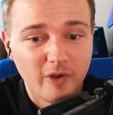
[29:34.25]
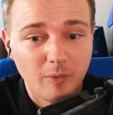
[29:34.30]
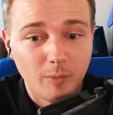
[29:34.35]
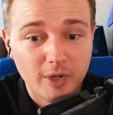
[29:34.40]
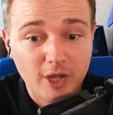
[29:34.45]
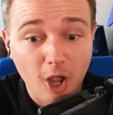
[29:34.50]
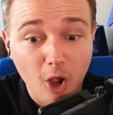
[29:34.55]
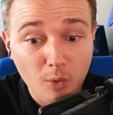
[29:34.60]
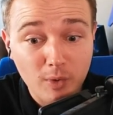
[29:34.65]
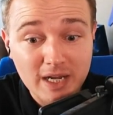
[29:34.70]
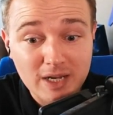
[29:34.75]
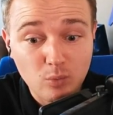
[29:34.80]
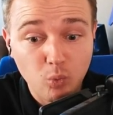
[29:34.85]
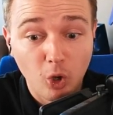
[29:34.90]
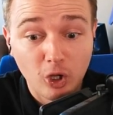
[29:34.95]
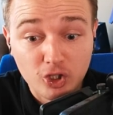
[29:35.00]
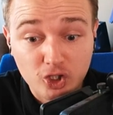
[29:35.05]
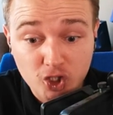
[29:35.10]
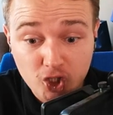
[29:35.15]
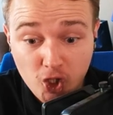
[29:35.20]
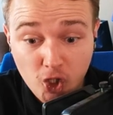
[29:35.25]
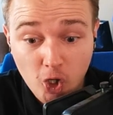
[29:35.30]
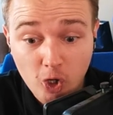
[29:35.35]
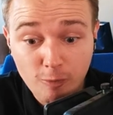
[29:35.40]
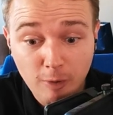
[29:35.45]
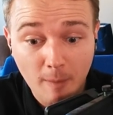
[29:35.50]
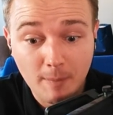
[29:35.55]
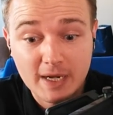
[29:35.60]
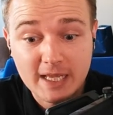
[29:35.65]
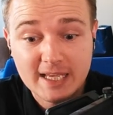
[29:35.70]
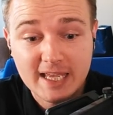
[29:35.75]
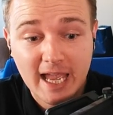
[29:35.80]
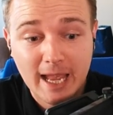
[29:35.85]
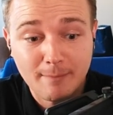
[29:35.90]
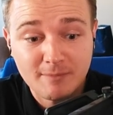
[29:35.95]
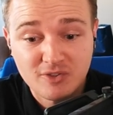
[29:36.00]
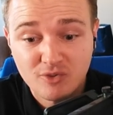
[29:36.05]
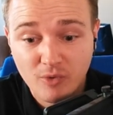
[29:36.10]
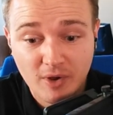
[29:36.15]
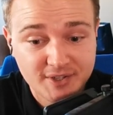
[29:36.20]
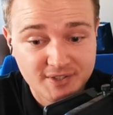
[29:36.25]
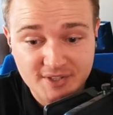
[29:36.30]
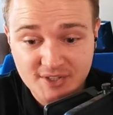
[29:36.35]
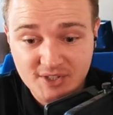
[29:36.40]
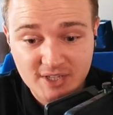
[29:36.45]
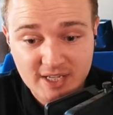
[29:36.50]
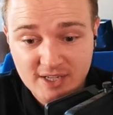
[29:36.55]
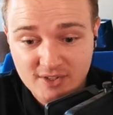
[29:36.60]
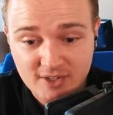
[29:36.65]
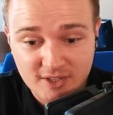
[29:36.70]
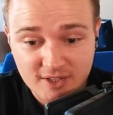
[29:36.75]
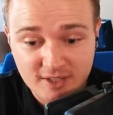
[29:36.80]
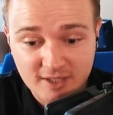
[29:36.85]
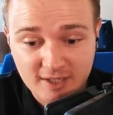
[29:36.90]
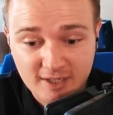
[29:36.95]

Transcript: we only won 2 Premier League games for the rest of the season.